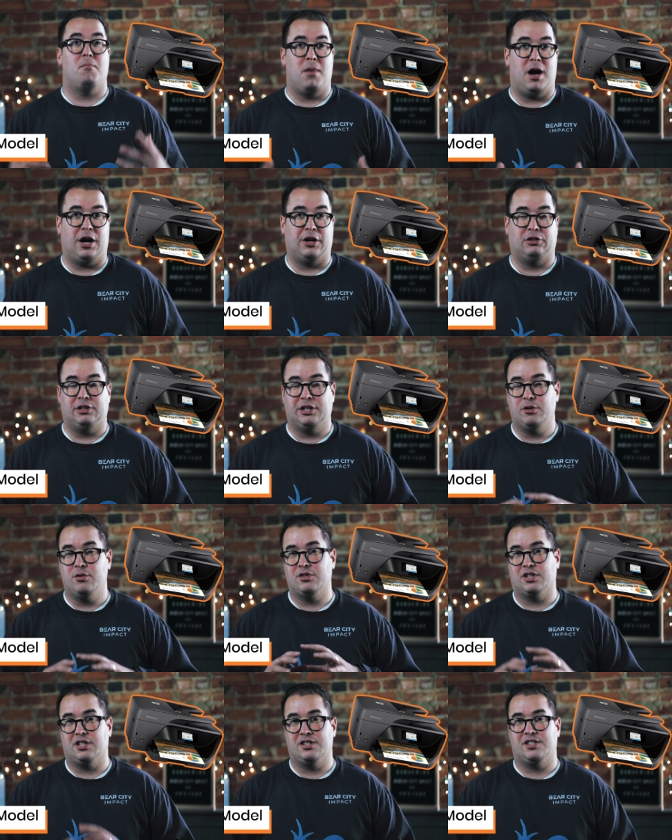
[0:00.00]
model. It
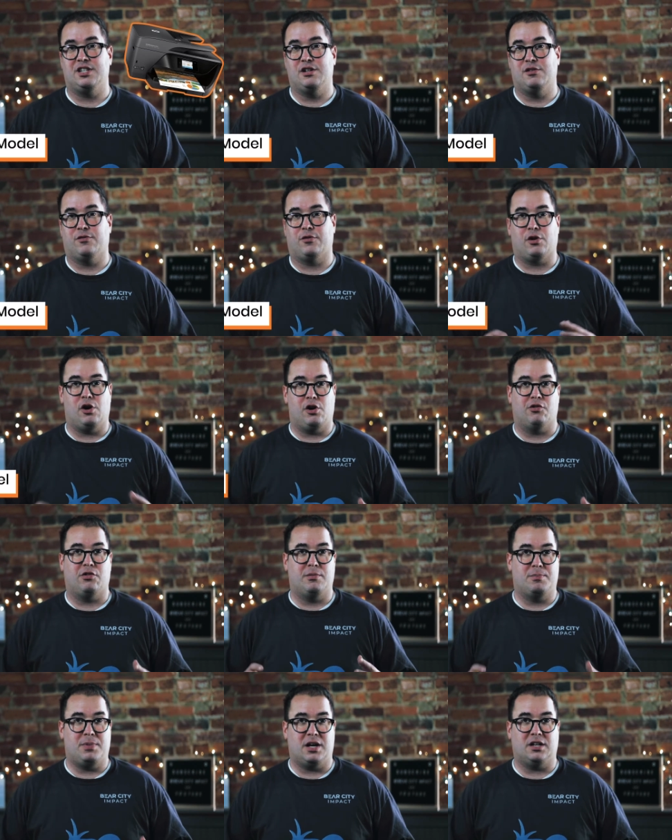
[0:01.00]
was on sale for
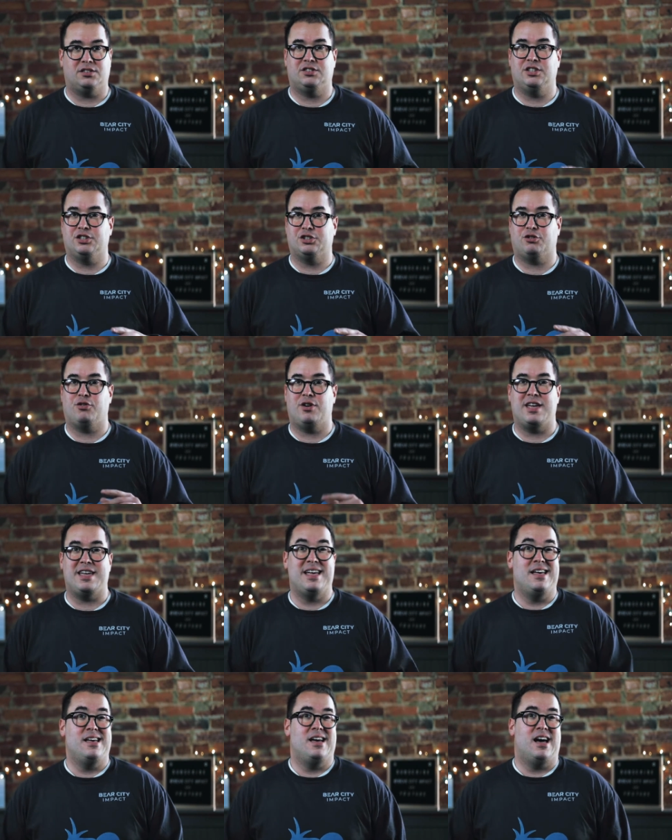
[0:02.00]
$100. It's great.
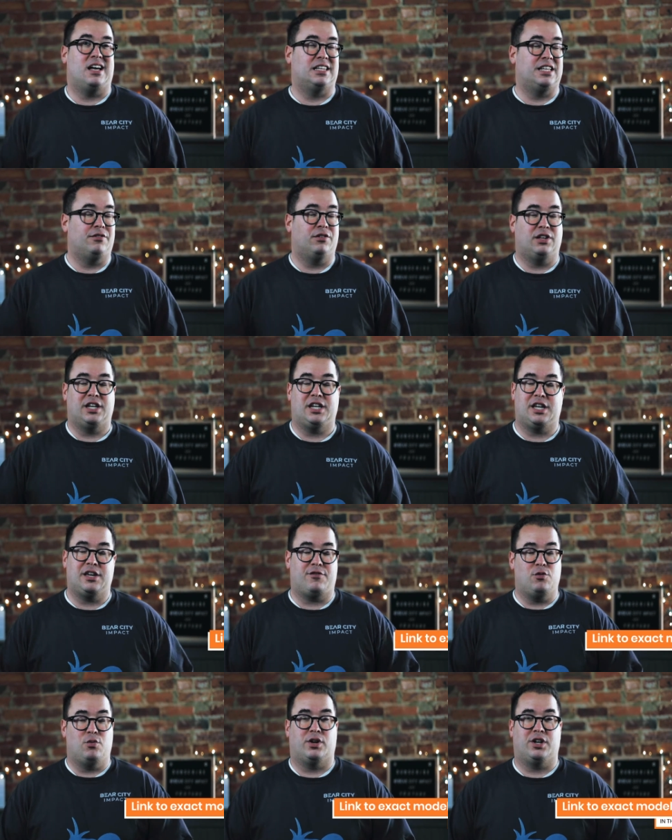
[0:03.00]
I'll leave a link
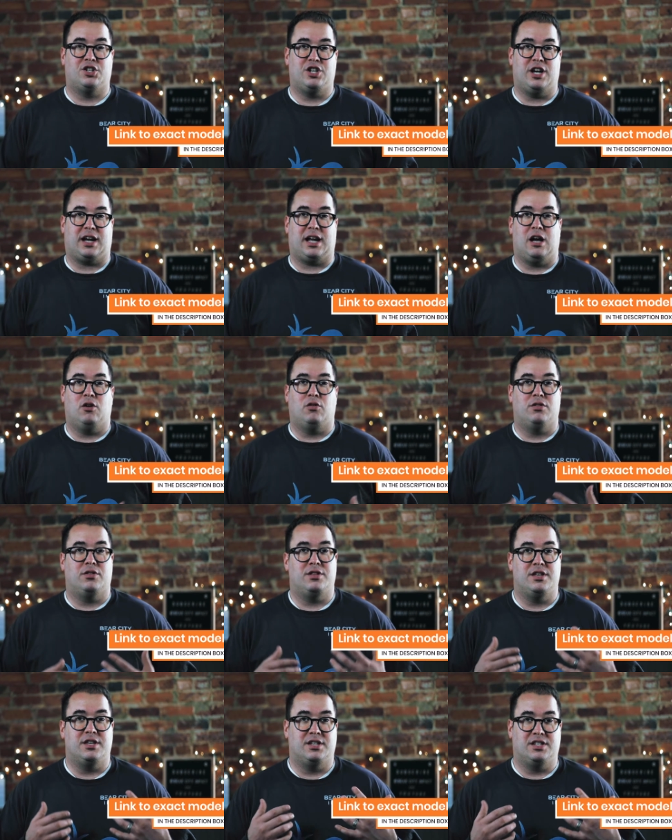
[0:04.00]
if you want to check out
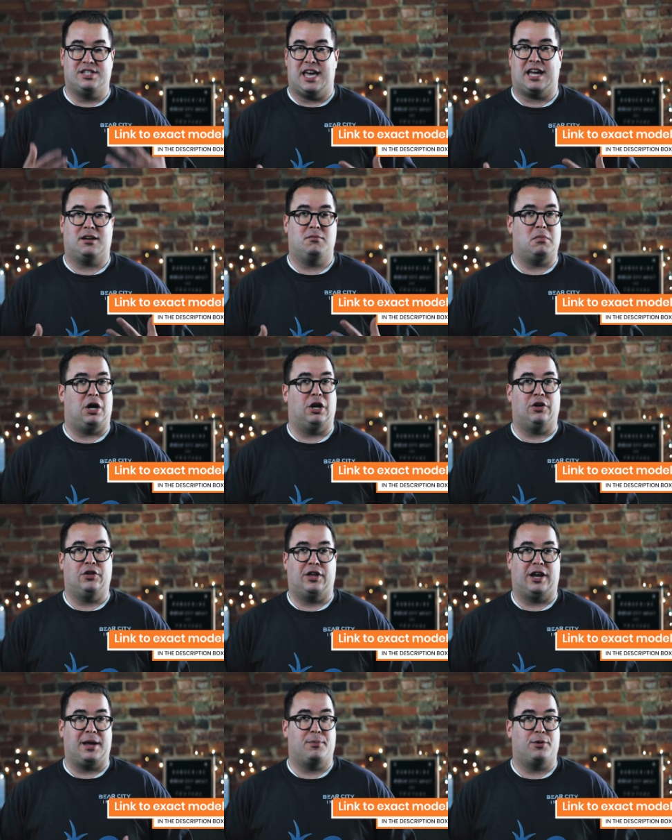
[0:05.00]
the exact model
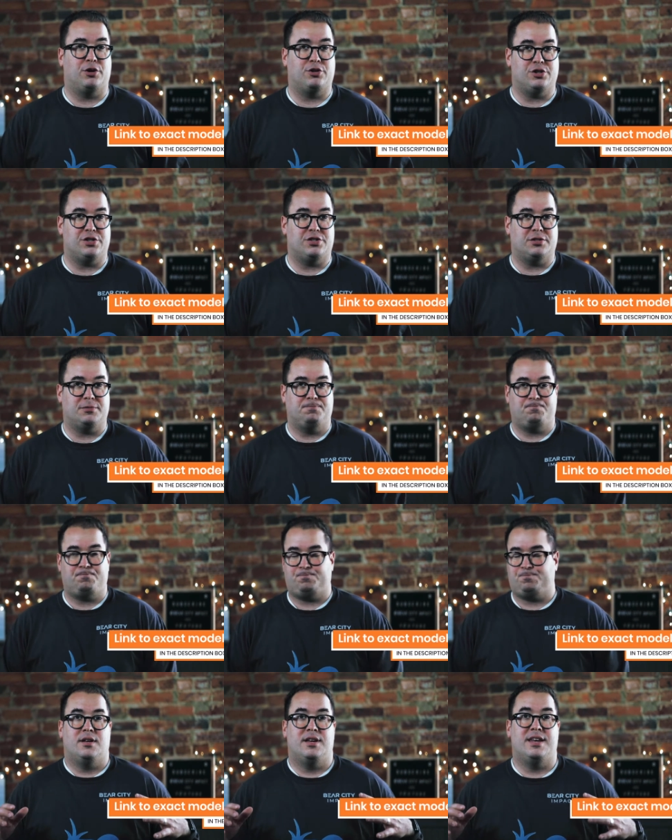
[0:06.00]
that I purchased.
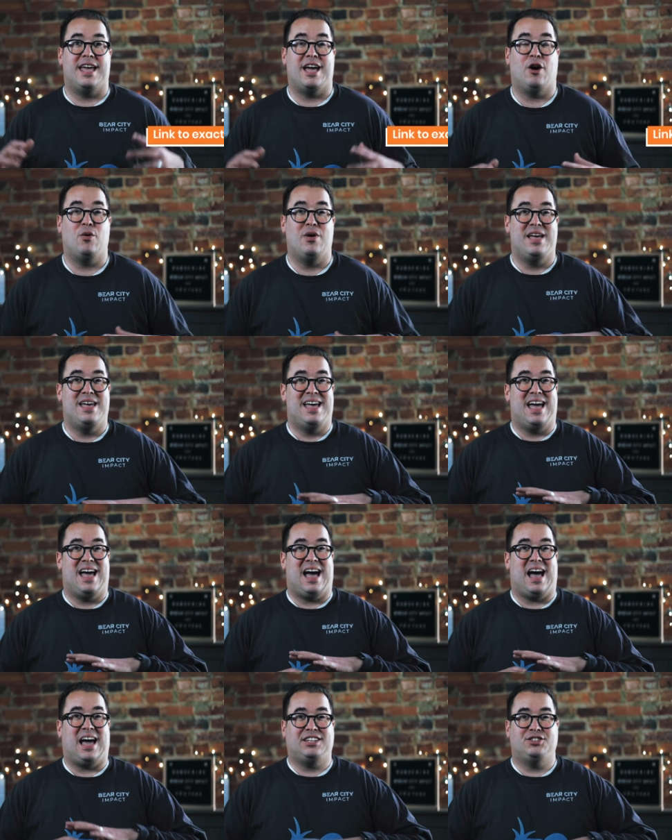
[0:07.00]
Now,
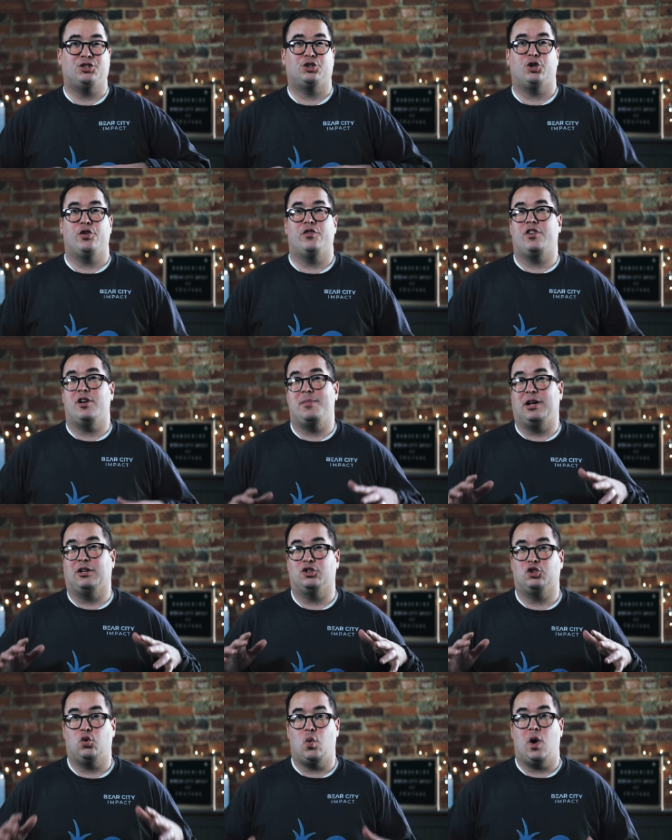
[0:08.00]
I worked about
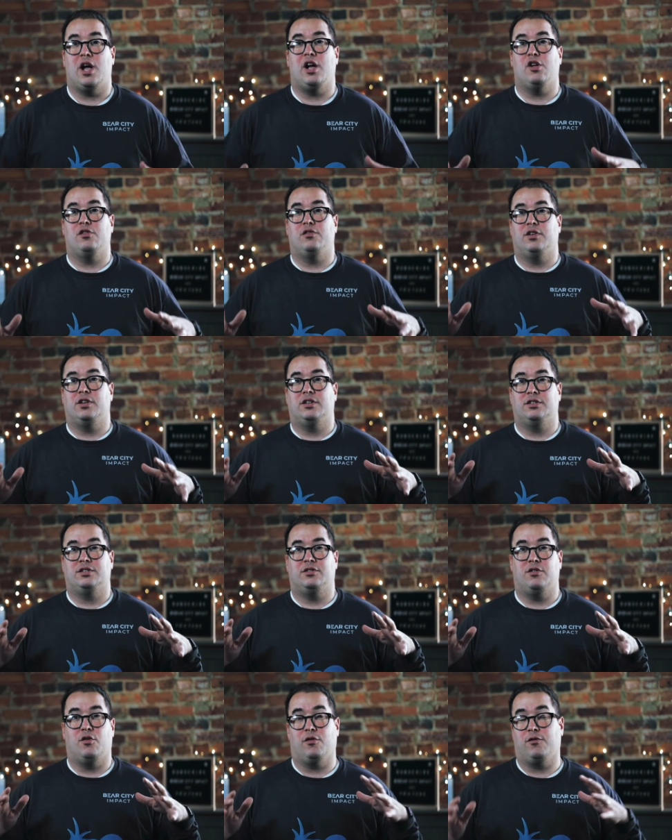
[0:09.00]
12
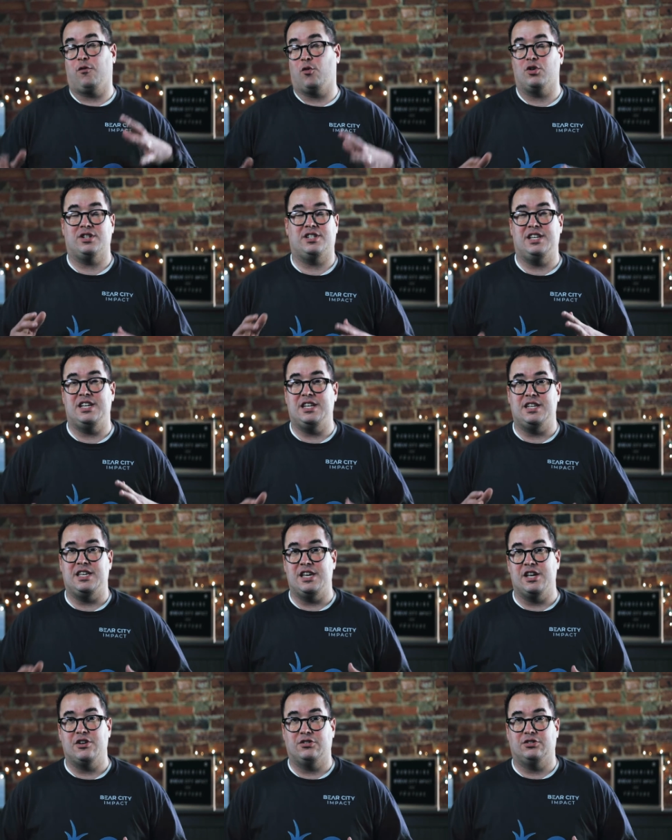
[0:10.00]
or 14
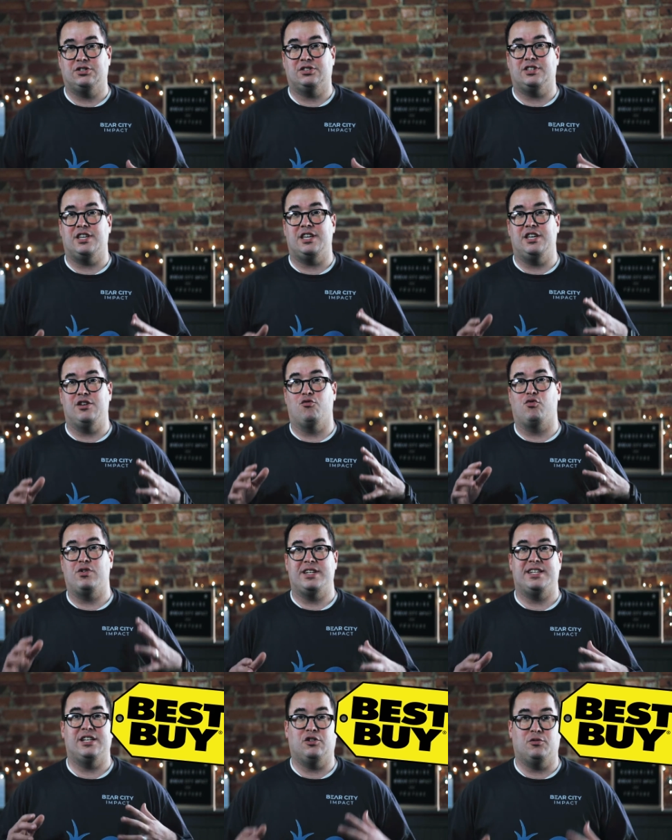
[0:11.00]
years in
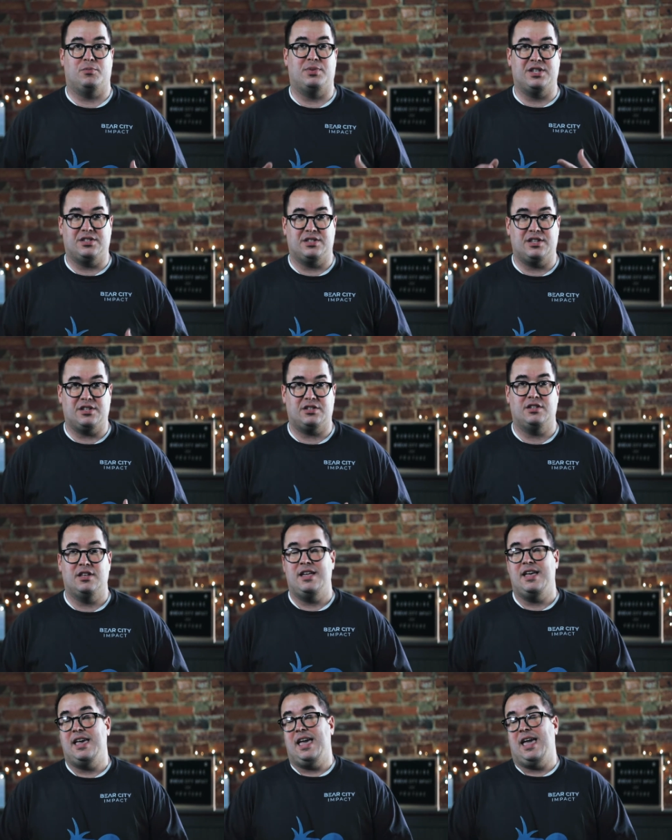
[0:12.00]
retail business,
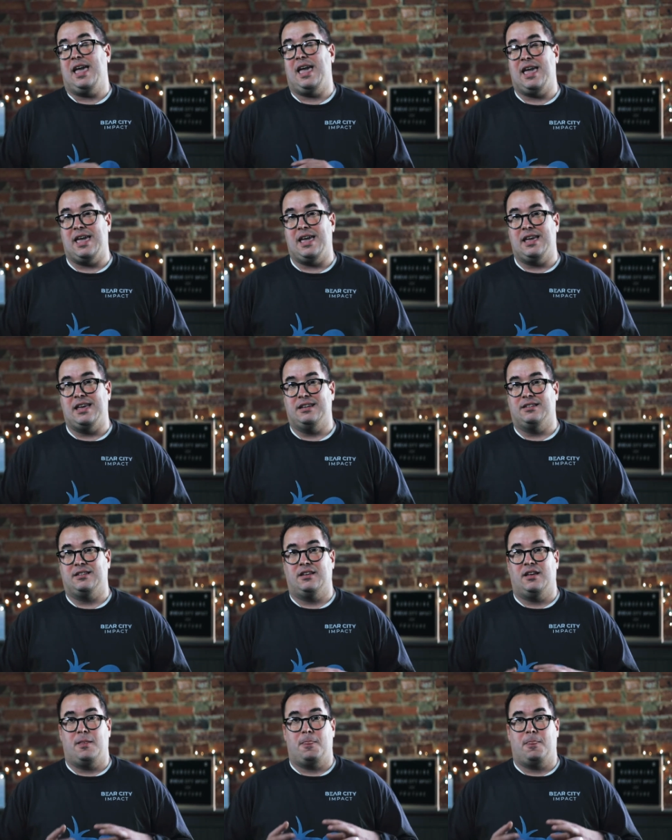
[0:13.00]
and